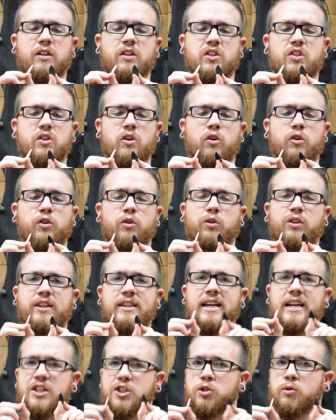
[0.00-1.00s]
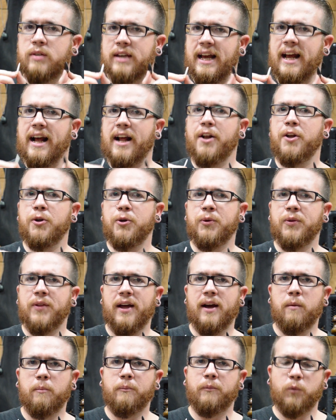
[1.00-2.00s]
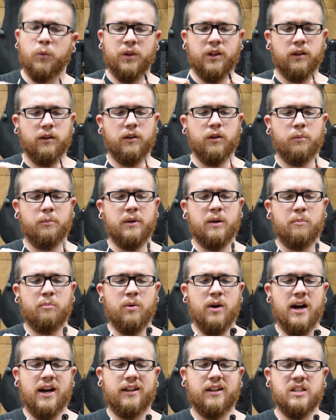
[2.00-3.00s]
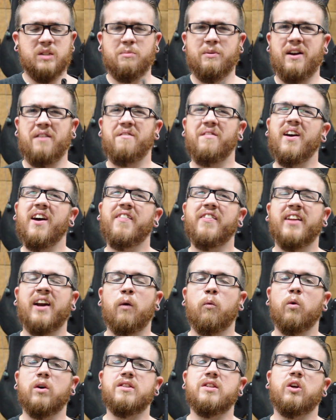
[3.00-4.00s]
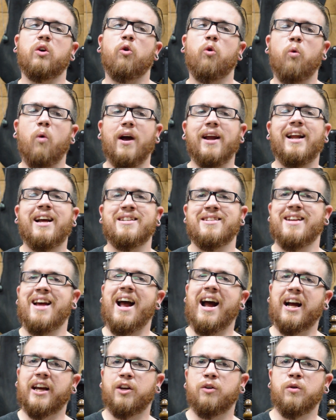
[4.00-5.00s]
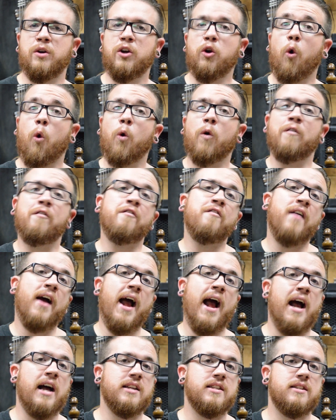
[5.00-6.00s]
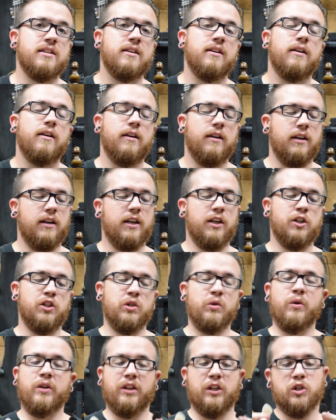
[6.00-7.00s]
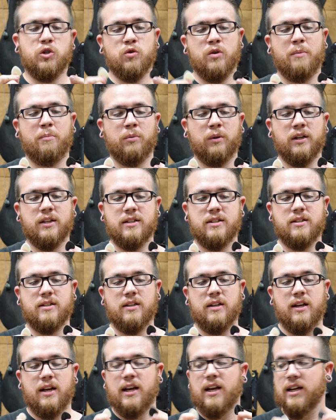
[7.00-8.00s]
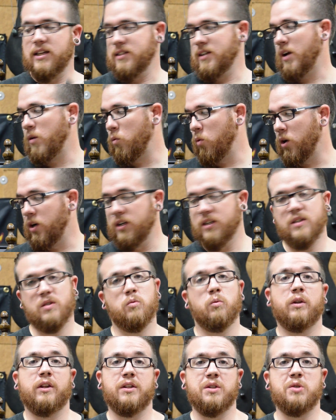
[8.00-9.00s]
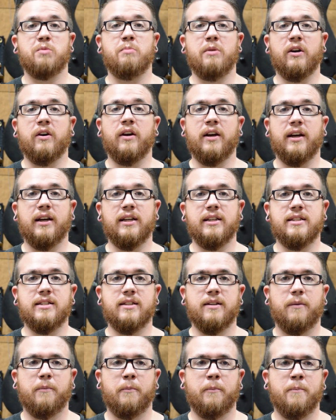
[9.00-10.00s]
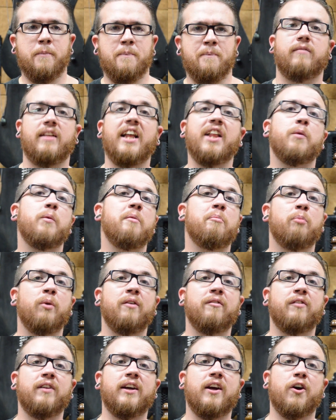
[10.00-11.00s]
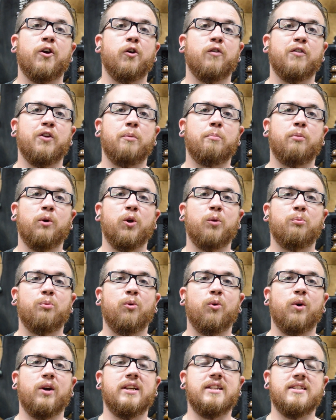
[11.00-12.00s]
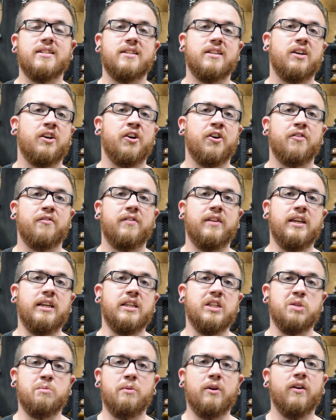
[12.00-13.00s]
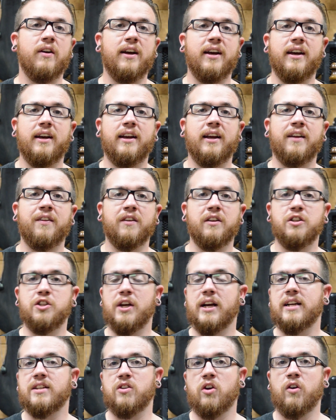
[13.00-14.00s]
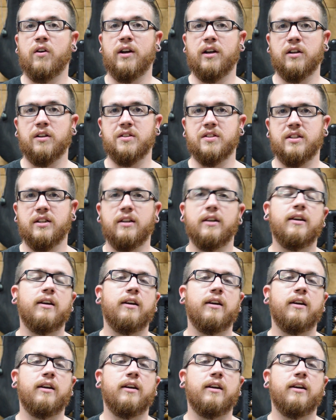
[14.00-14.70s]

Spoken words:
So yes, you can do them with a little bit of practice, but I found that I wasn't quite as accurate or fast in doing the triplets as I was with the spearheads. Now that we've briefly gone over the bullet points of the spearhead and the Jazz RLs,